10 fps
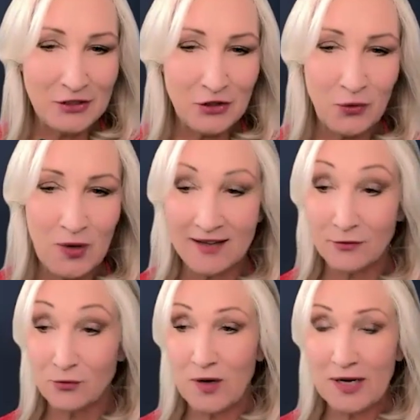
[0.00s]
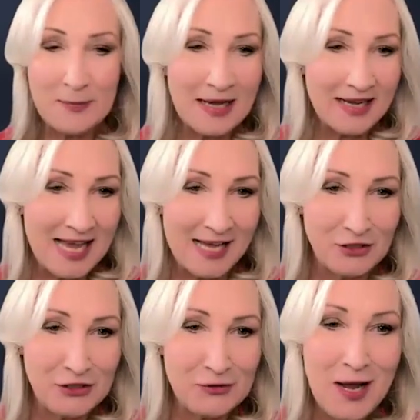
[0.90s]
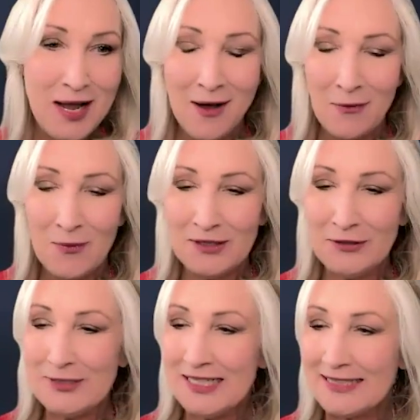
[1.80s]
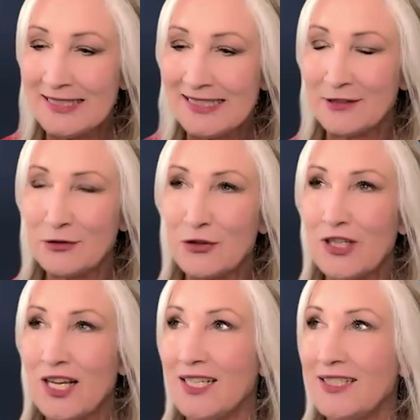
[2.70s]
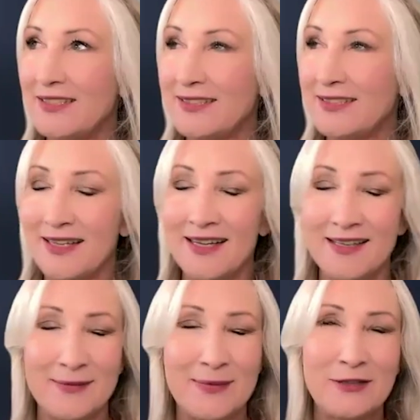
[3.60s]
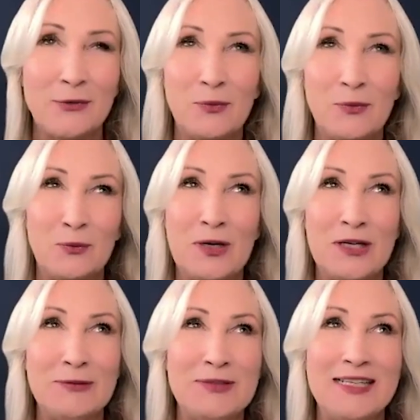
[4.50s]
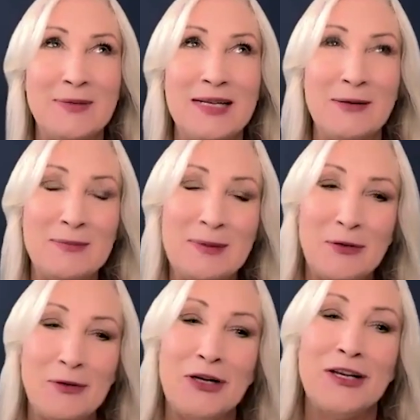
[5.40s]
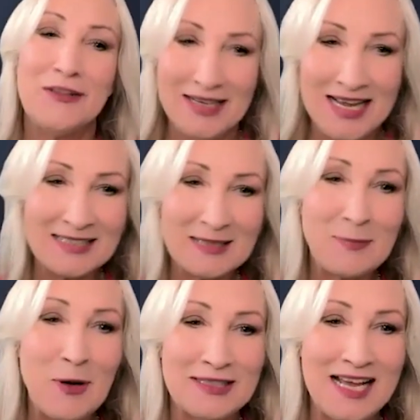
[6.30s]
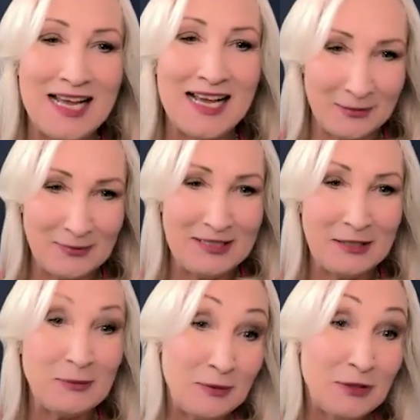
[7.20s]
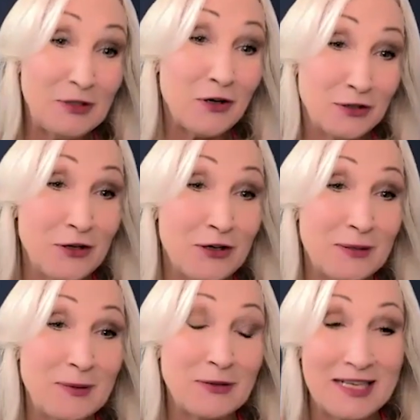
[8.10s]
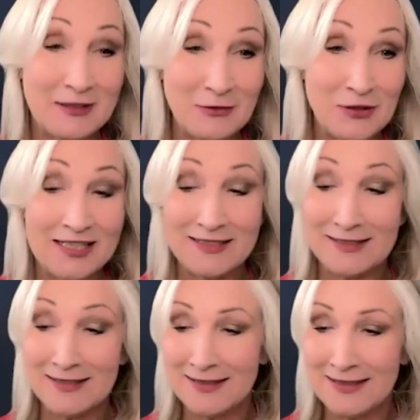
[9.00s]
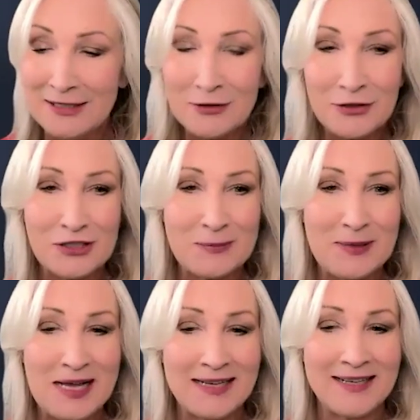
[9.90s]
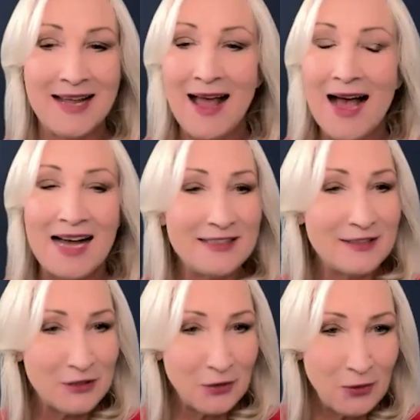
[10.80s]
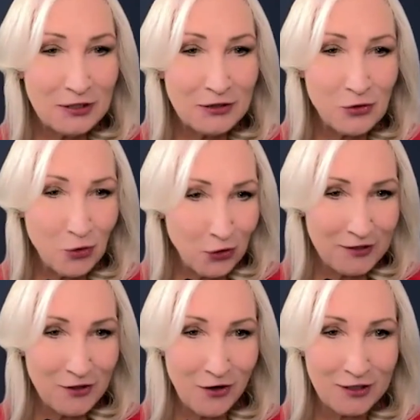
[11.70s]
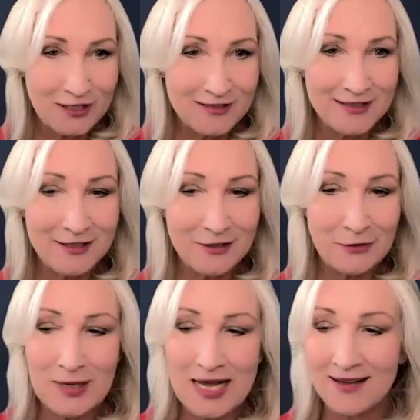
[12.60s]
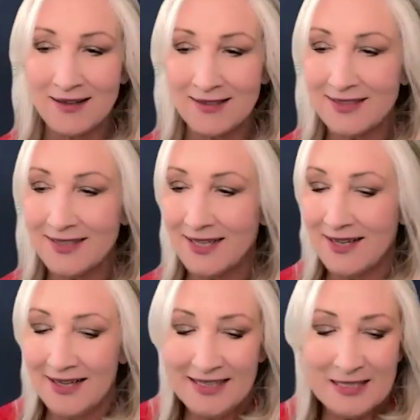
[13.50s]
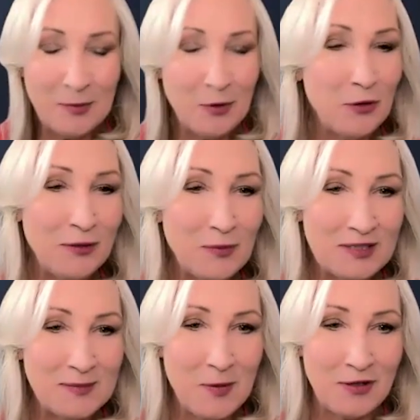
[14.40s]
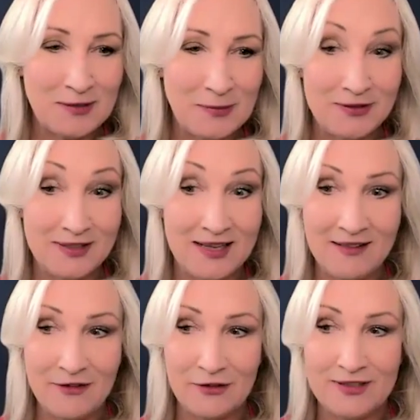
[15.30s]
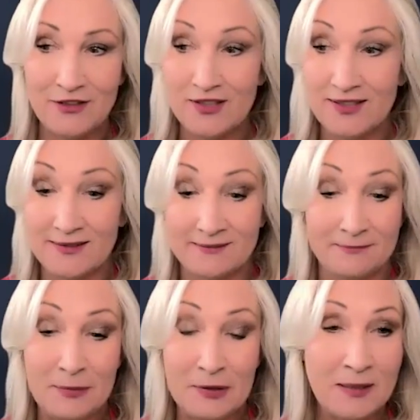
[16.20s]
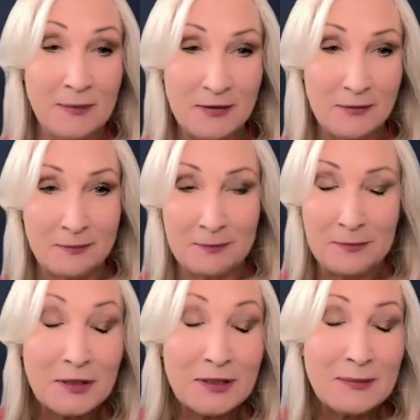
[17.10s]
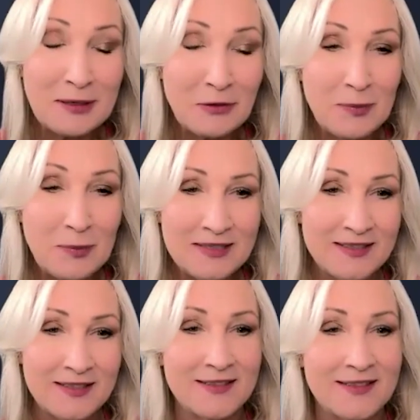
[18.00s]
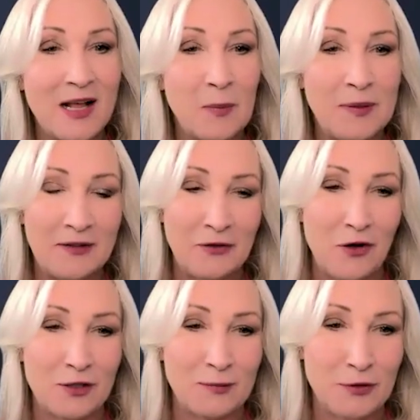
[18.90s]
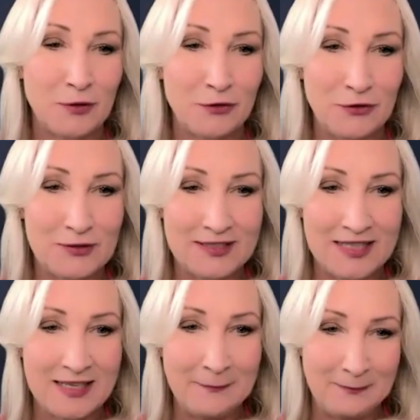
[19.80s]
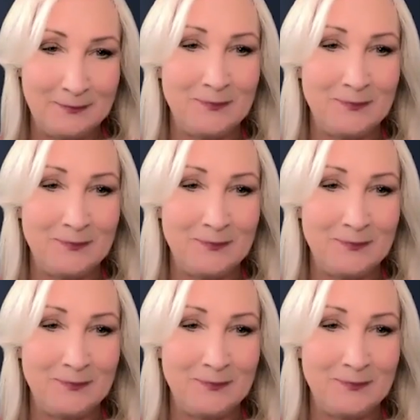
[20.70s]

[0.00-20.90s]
me, Joe. And right back at you when you said centralized. I don't know what you said, but I remember the last podcast that we did where we talked a lot about centralized leadership. And I so enjoy talking to you and exploring what's possible together and just building better businesses and helping other entrepreneurs do the same.